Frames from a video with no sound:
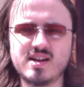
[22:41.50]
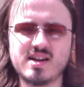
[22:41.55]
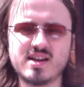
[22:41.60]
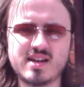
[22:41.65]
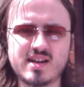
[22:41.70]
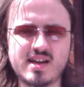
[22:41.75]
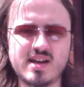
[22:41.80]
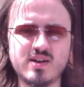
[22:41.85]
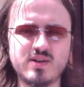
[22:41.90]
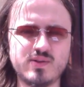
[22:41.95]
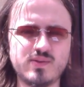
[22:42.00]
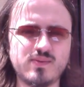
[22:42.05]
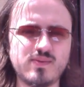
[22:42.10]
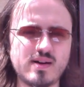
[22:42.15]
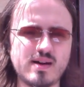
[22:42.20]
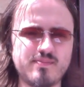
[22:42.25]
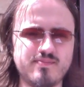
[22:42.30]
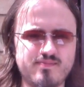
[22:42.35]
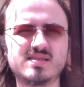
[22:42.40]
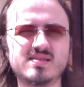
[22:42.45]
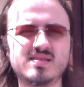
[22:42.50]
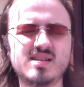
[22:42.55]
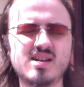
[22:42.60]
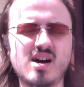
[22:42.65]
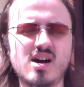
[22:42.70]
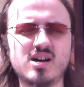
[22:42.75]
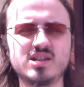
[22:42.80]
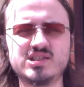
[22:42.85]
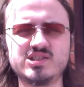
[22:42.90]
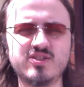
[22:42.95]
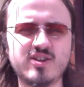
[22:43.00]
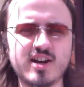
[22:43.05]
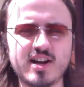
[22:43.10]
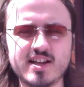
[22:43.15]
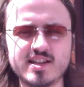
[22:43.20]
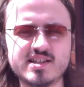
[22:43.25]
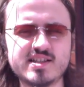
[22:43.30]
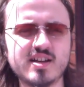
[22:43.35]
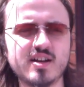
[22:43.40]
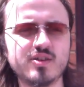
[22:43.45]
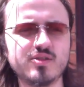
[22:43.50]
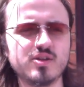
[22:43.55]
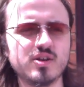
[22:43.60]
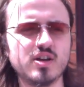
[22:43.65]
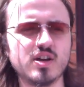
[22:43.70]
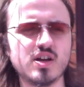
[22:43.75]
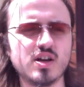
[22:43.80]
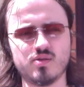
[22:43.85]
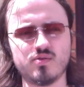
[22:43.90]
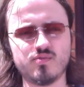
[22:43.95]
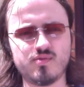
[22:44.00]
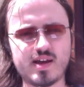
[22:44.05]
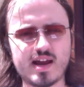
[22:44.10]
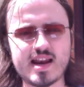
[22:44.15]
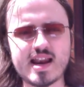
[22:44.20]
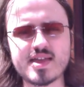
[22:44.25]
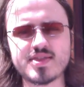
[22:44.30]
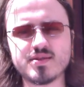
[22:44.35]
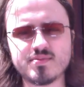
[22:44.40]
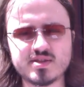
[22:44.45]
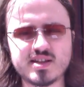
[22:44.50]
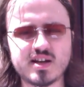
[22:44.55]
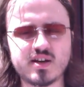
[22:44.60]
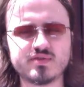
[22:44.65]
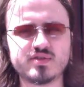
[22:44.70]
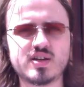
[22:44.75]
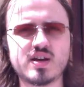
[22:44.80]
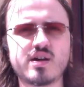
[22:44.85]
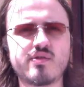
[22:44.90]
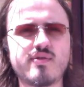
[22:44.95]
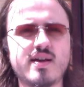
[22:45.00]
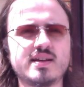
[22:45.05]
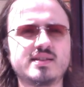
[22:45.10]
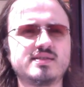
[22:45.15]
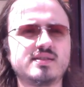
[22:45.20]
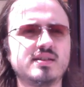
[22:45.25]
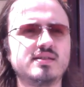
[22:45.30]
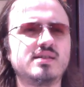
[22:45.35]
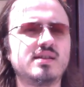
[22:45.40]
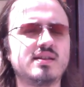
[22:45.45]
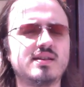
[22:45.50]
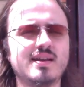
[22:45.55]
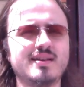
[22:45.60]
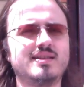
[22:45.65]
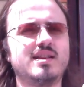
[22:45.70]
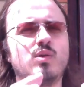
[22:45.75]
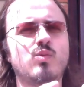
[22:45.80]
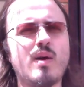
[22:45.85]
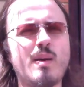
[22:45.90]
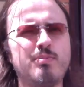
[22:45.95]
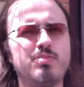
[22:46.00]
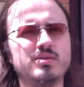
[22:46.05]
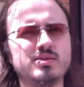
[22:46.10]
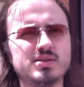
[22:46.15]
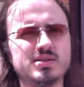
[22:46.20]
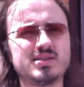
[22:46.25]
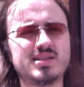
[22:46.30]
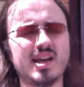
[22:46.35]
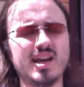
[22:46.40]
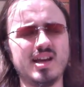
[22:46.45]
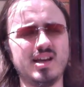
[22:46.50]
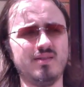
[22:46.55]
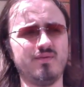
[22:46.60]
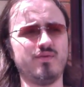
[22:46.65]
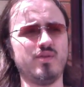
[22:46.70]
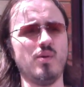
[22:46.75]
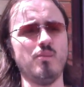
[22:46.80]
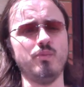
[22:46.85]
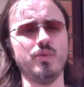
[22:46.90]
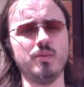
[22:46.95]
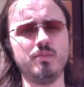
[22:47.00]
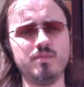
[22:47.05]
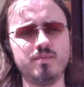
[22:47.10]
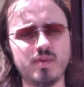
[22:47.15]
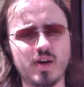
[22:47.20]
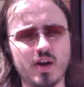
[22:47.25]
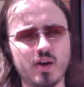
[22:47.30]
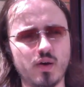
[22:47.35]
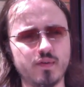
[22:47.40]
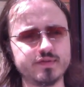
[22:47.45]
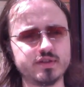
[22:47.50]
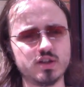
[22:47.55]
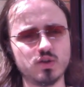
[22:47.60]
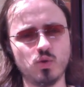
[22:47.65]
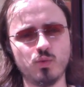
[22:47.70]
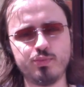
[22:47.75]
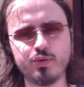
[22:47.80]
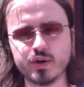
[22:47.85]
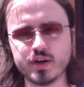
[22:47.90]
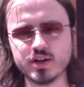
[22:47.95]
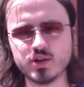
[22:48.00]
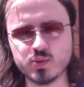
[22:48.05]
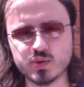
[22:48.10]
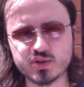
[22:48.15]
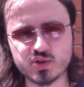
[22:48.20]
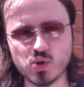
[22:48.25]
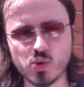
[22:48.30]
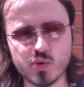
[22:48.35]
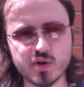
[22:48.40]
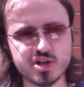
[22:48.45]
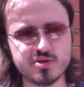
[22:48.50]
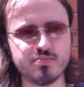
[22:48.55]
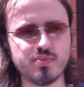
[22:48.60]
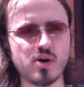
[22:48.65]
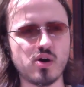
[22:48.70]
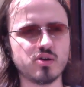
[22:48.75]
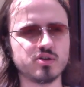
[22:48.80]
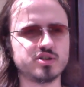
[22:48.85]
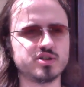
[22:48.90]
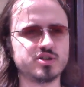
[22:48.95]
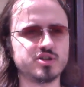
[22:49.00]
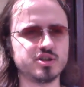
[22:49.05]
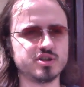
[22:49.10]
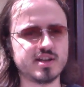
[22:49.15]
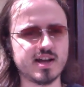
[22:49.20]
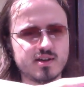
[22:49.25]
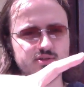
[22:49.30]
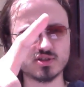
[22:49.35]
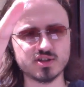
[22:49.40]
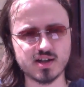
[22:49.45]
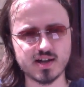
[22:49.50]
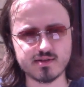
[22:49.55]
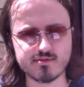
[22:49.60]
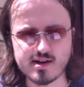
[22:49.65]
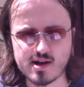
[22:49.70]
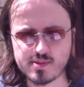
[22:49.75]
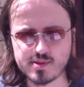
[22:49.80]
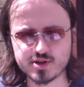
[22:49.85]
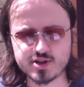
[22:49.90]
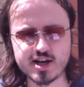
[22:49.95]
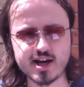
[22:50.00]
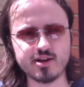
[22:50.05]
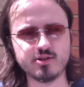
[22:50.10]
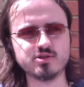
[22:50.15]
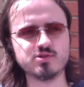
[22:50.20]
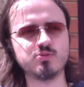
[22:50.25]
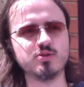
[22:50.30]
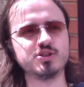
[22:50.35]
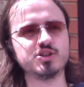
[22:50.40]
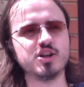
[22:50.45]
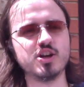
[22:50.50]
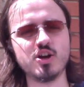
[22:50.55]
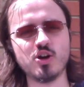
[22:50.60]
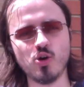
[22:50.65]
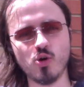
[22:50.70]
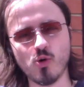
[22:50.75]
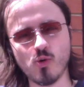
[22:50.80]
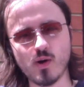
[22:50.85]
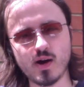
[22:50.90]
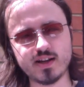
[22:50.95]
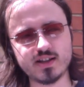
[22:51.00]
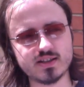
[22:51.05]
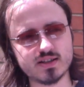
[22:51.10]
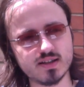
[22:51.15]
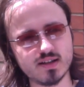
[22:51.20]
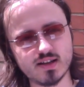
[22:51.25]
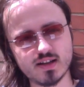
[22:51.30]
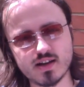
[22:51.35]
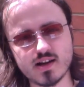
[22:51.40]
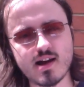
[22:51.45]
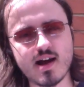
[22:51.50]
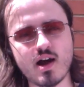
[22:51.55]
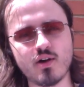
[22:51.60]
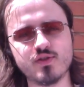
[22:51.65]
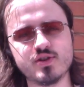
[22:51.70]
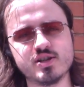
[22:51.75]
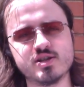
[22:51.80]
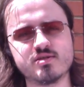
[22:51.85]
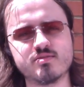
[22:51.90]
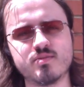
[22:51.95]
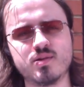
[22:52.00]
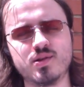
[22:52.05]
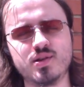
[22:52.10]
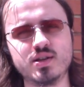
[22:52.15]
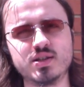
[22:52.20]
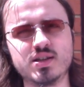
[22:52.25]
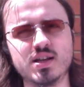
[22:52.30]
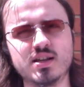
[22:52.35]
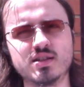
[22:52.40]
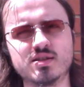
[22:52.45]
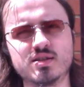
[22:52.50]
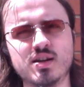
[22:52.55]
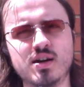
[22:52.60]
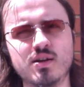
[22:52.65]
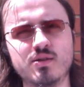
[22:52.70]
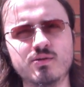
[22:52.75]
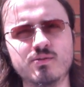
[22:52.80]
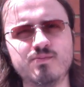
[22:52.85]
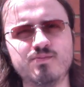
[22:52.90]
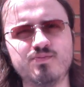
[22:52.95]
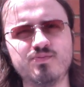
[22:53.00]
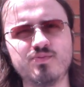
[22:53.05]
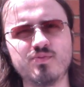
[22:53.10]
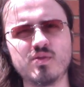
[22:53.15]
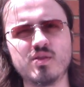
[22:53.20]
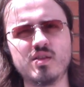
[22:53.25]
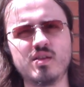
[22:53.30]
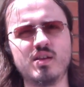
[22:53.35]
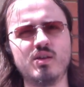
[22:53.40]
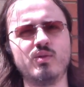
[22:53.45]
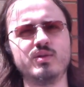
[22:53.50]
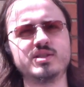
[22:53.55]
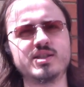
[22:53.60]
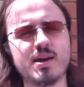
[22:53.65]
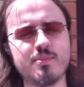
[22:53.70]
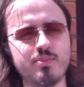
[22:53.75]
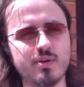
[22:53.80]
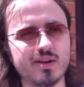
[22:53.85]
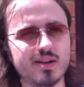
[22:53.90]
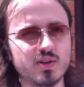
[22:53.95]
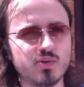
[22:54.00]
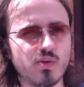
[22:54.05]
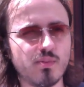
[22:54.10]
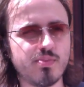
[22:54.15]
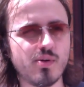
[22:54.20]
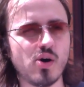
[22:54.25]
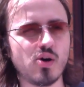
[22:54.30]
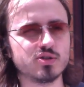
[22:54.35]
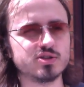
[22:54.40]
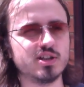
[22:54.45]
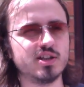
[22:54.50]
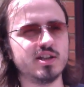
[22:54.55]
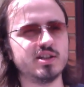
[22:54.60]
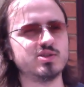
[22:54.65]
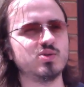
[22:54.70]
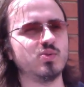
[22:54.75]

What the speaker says: kill guards, really. So they let themselves get arrested. They had their weapons taken from them, and obviously all put into a storage box just outside round the jails, which always, you know how these things go. They always get put into a box, and there's